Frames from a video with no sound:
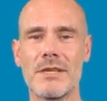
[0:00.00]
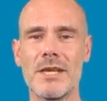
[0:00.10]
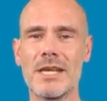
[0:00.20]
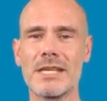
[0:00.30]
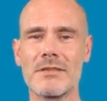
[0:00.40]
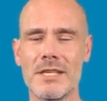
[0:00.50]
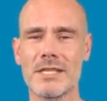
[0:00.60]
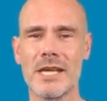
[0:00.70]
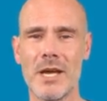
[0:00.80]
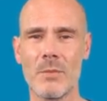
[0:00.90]
Please
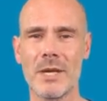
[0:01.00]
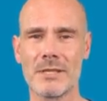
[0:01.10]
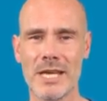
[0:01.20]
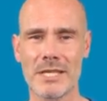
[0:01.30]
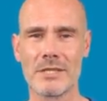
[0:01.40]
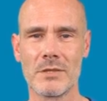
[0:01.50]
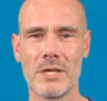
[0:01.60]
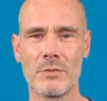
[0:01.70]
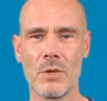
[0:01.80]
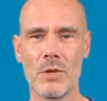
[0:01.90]
visit our website to
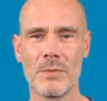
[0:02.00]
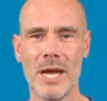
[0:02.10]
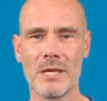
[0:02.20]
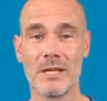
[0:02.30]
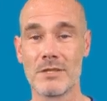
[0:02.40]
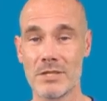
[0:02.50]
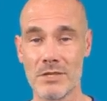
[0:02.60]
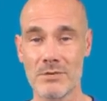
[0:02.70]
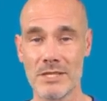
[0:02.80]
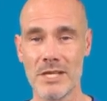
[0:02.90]
learn more about other
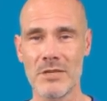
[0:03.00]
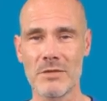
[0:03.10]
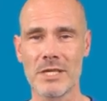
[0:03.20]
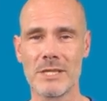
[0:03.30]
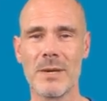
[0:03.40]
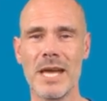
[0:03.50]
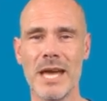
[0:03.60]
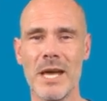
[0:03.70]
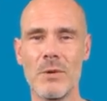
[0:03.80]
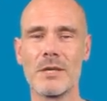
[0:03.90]
service offerings by
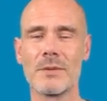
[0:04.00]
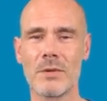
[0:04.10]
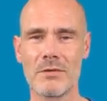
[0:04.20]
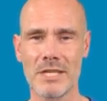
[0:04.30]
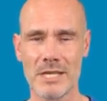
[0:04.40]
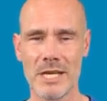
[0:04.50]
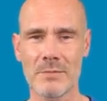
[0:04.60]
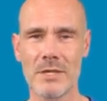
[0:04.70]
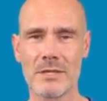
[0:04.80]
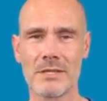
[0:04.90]
Hourly Moving
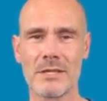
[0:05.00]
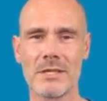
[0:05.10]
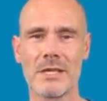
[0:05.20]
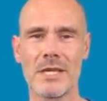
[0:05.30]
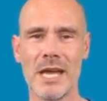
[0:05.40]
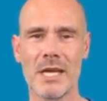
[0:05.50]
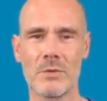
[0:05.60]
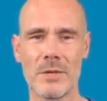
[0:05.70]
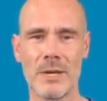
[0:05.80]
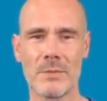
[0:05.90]
Labor. And
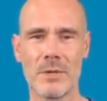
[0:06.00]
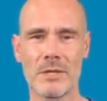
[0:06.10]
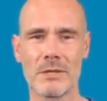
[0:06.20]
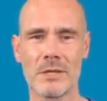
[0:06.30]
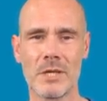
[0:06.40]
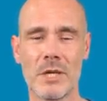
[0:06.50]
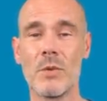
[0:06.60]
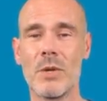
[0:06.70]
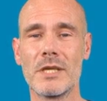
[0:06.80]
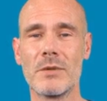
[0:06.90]
remember,
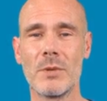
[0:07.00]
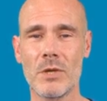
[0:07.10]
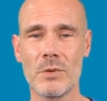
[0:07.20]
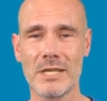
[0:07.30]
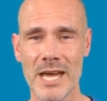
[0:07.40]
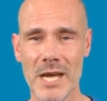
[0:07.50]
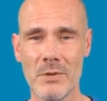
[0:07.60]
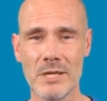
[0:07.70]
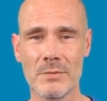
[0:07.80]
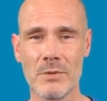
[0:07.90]
when you book with
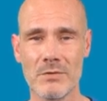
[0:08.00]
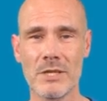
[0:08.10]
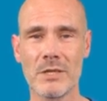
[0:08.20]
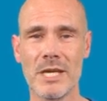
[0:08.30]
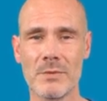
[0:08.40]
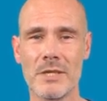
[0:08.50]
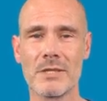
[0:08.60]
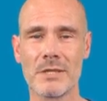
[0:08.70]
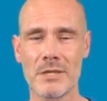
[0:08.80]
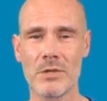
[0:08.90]
Hourly Moving Labor,
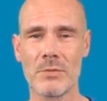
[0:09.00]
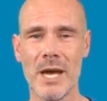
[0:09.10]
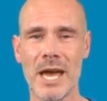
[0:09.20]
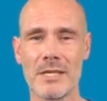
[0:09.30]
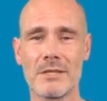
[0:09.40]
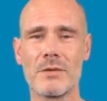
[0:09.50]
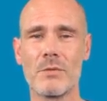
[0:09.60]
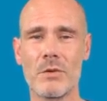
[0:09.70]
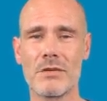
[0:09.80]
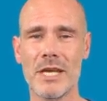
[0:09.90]
your back
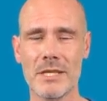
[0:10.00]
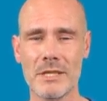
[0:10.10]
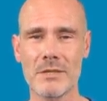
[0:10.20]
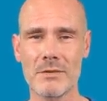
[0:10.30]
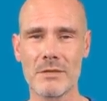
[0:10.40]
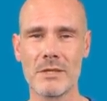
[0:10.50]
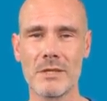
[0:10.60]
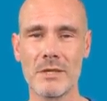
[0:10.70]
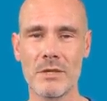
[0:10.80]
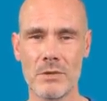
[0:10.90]
will thank you.
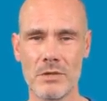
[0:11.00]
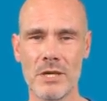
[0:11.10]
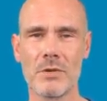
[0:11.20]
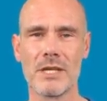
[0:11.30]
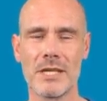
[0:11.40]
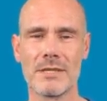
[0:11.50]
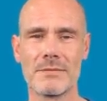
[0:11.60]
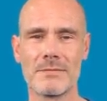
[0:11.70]
Literally.